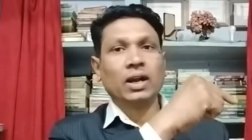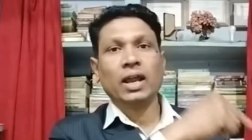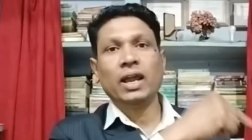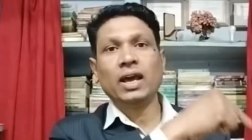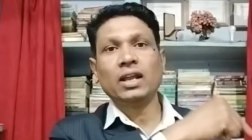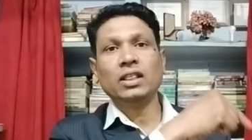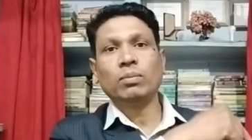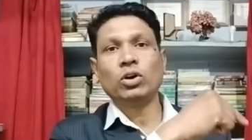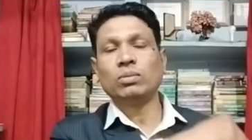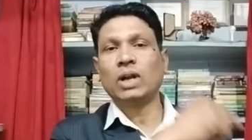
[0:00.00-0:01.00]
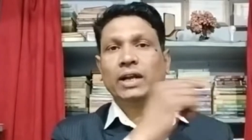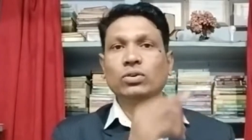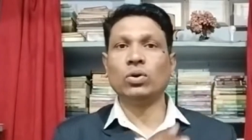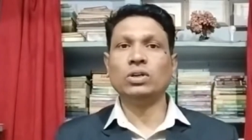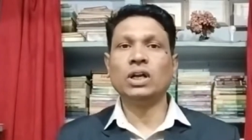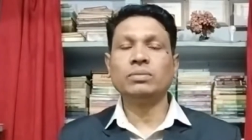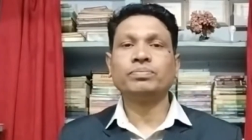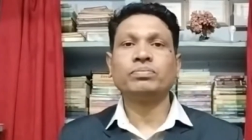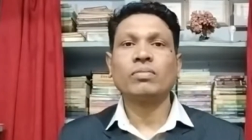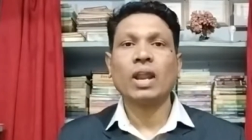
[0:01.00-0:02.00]
here in the bottom right corner,
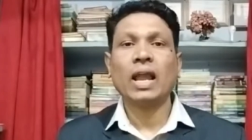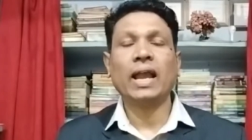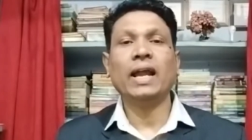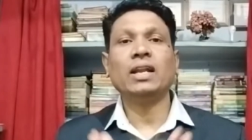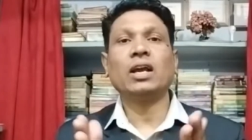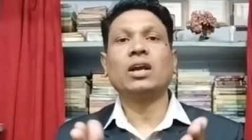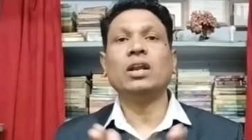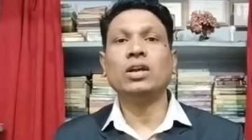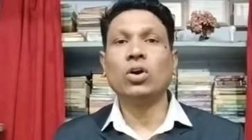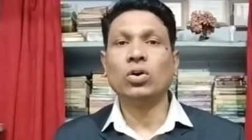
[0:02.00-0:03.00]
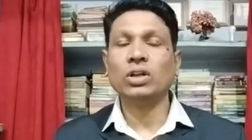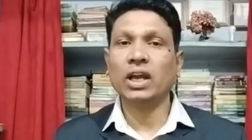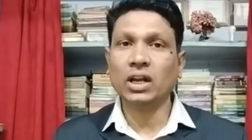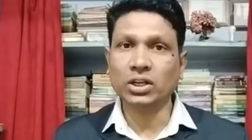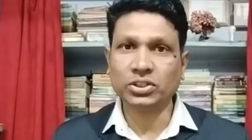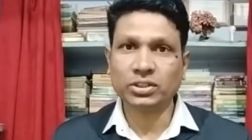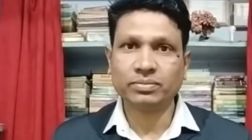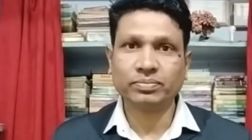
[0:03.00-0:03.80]
and click on English.